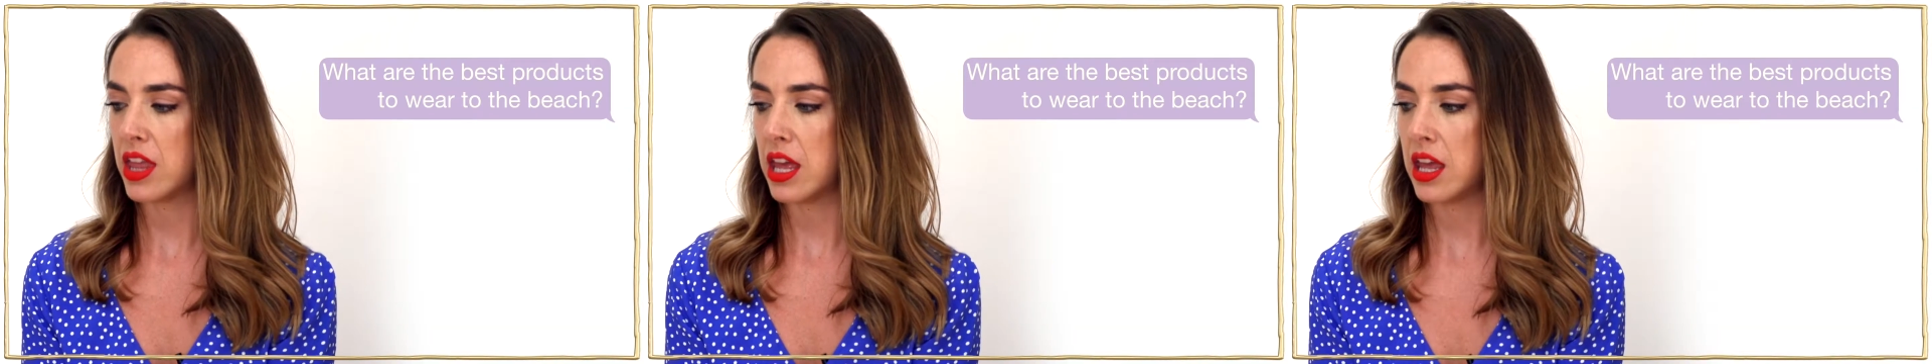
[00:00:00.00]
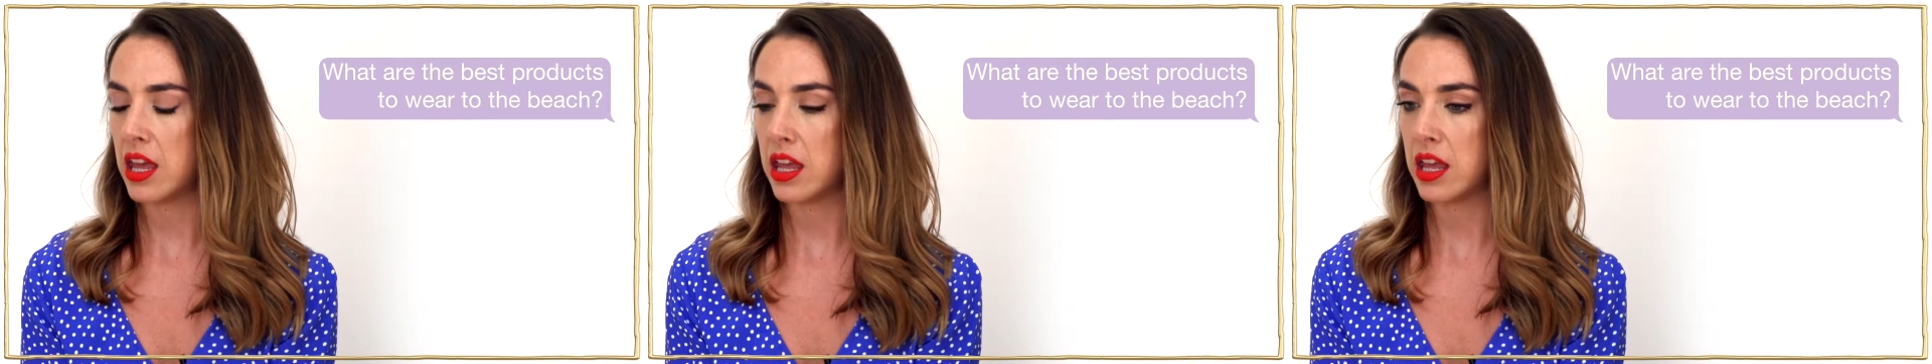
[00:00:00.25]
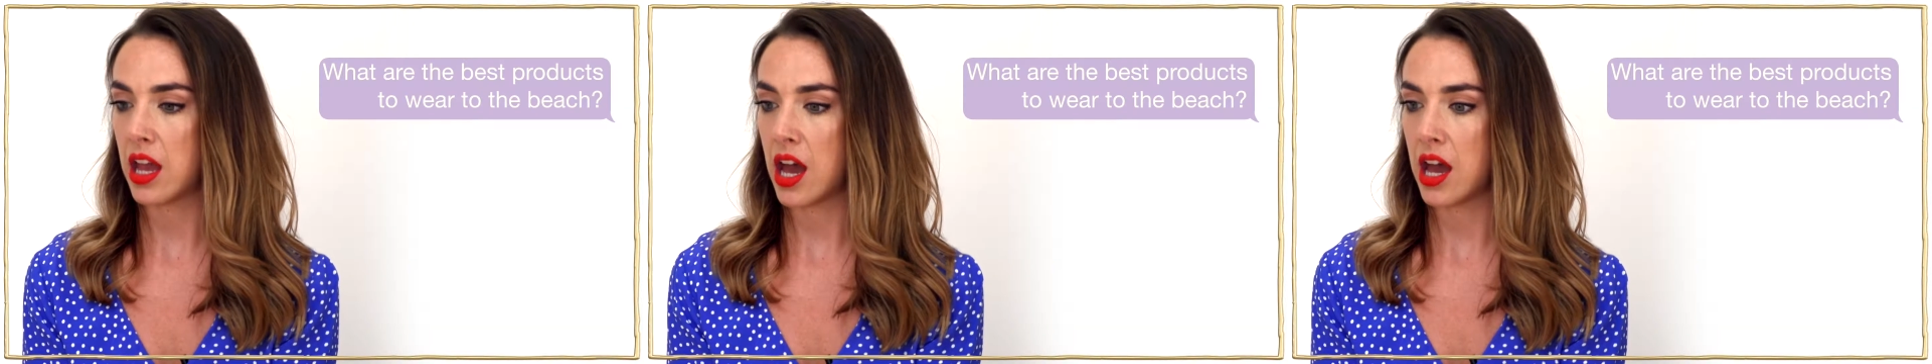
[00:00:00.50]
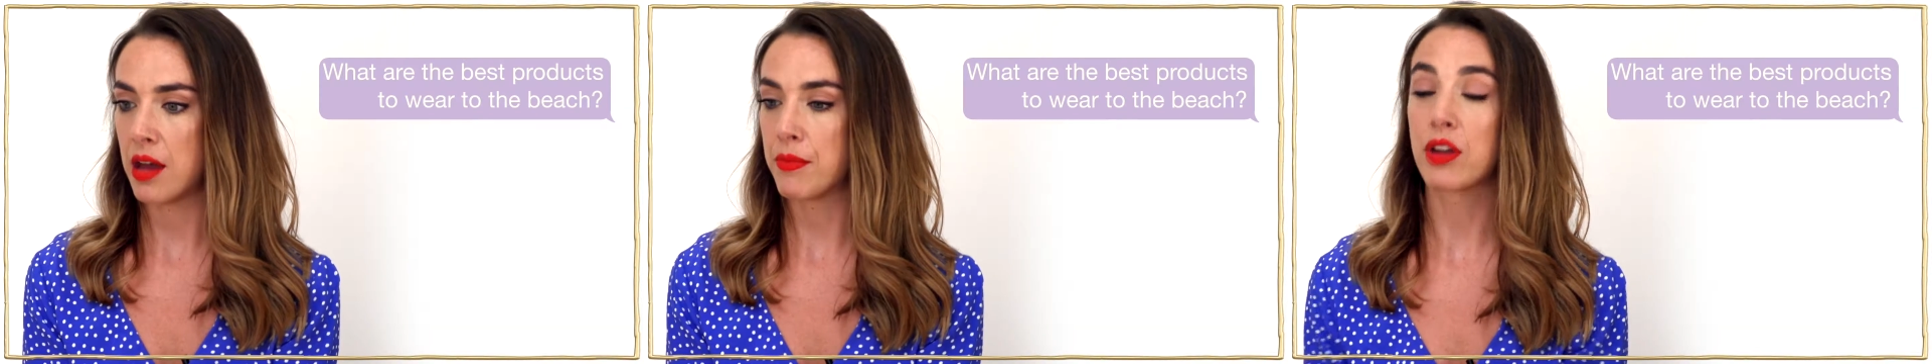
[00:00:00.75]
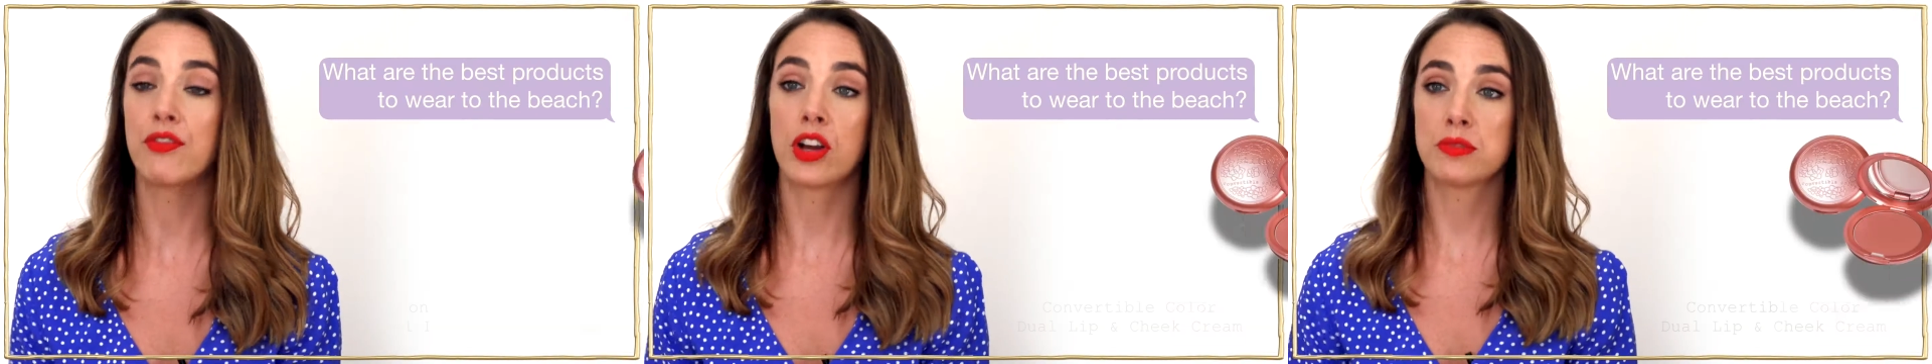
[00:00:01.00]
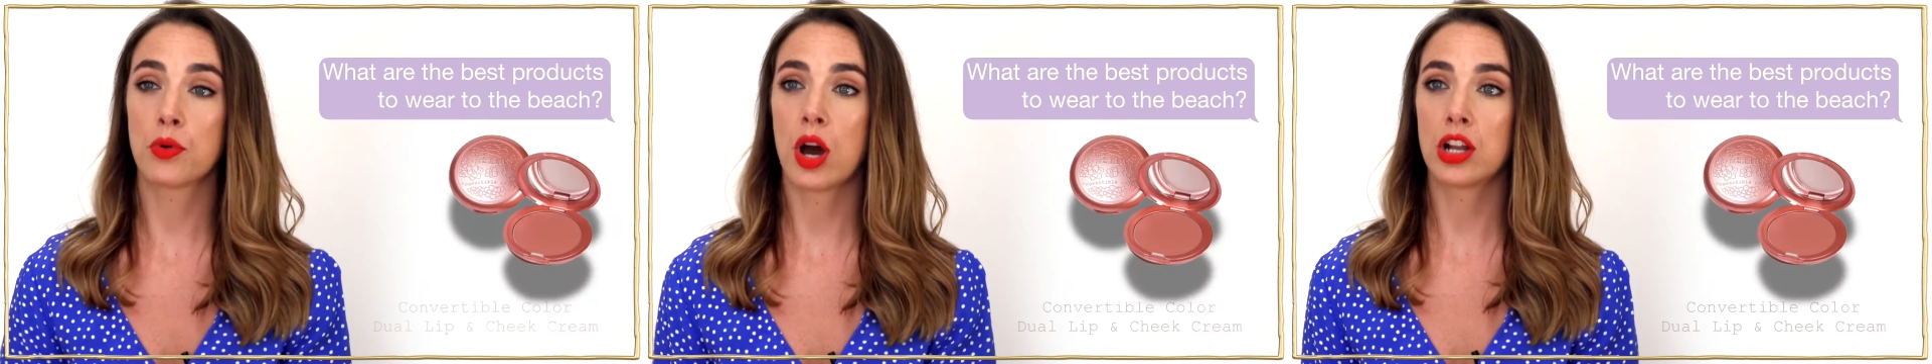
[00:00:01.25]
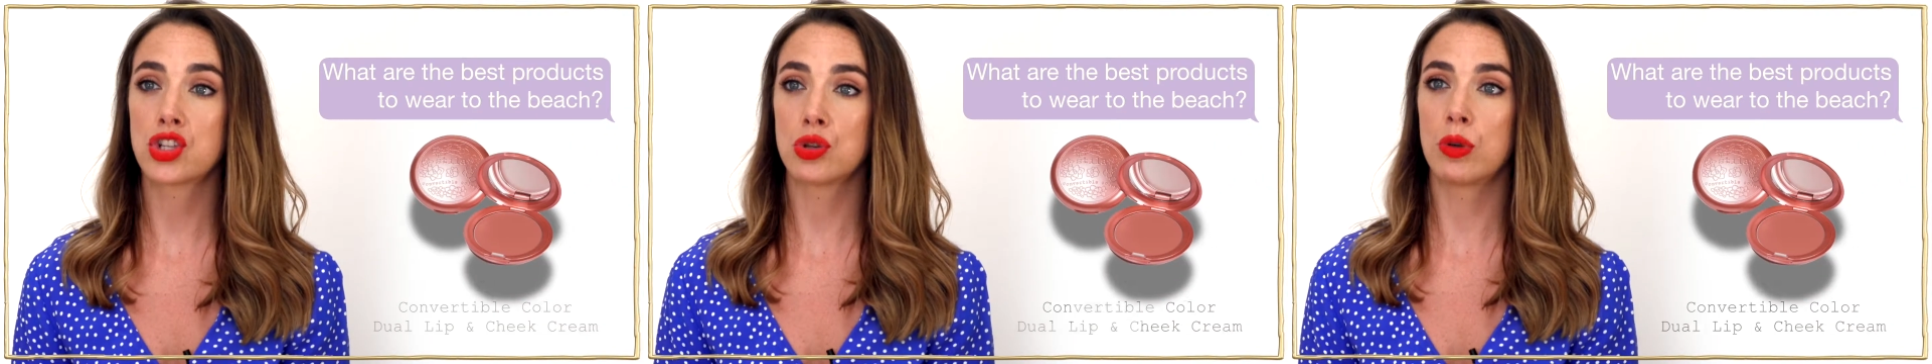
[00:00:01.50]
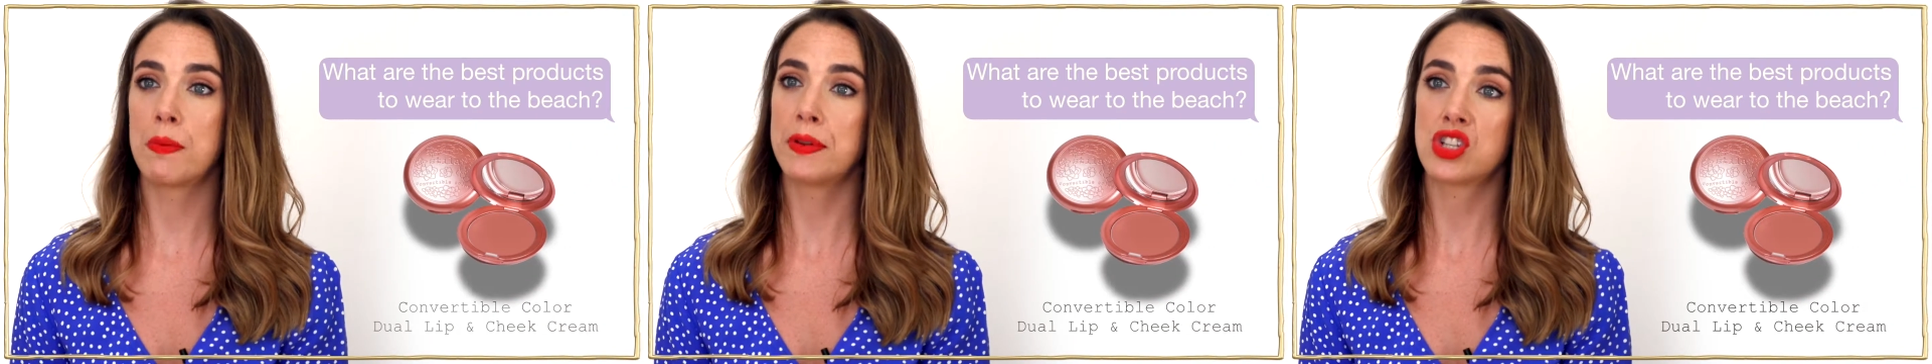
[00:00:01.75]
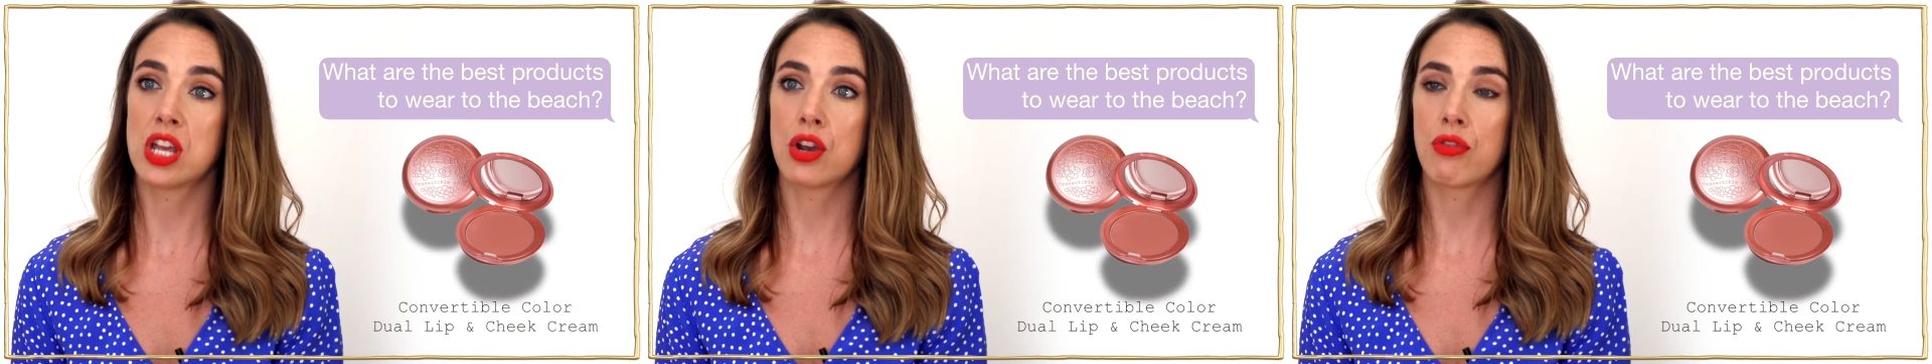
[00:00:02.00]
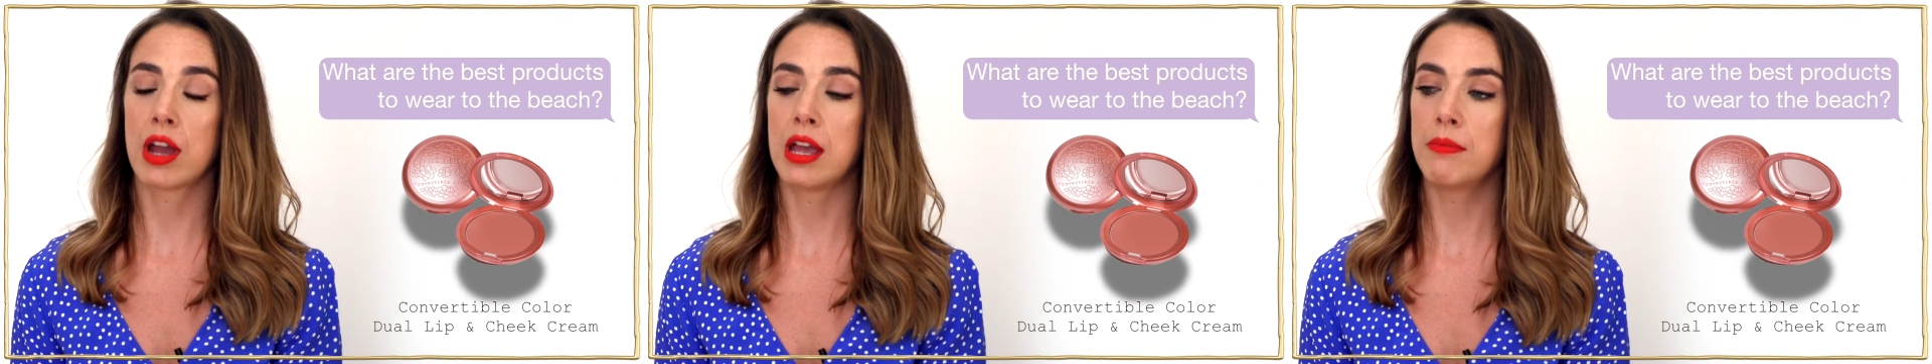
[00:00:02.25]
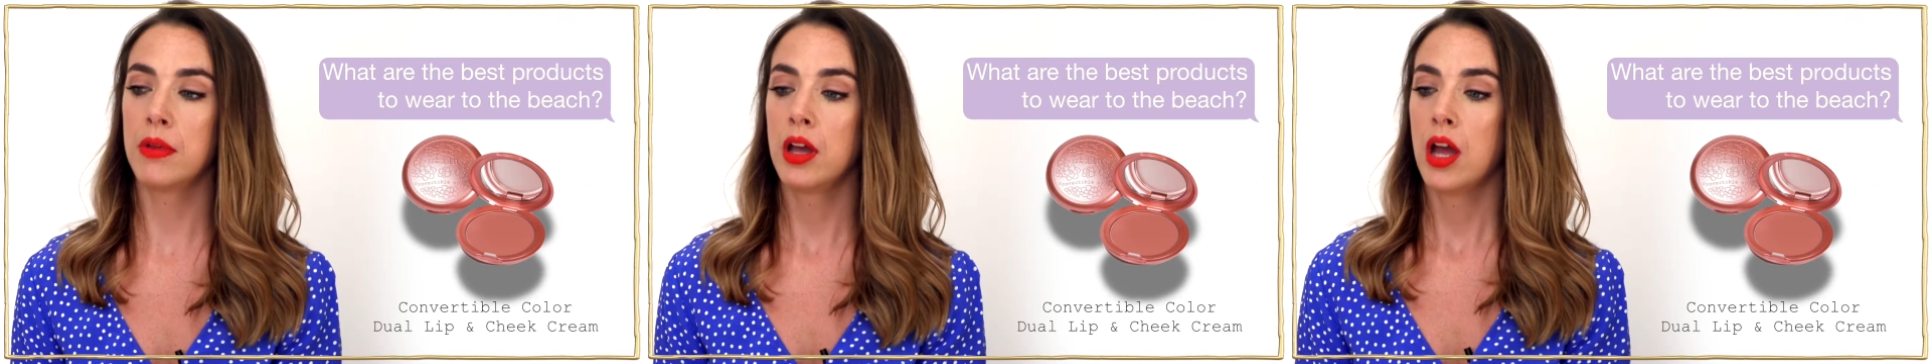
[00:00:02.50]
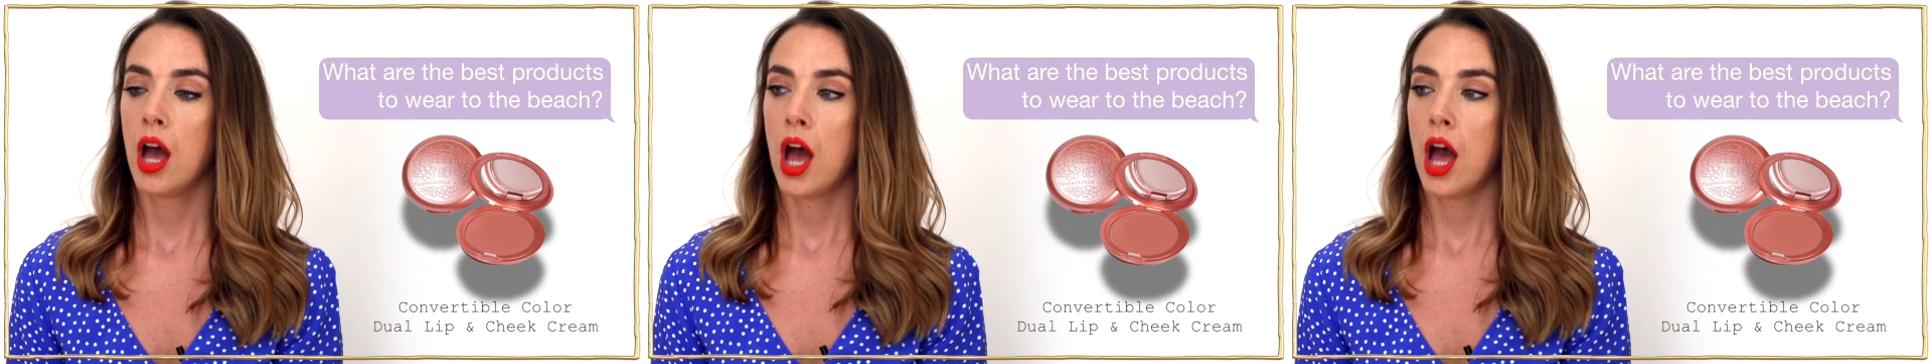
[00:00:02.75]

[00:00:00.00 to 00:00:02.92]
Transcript: the convertible colour dual lip and cheek cream.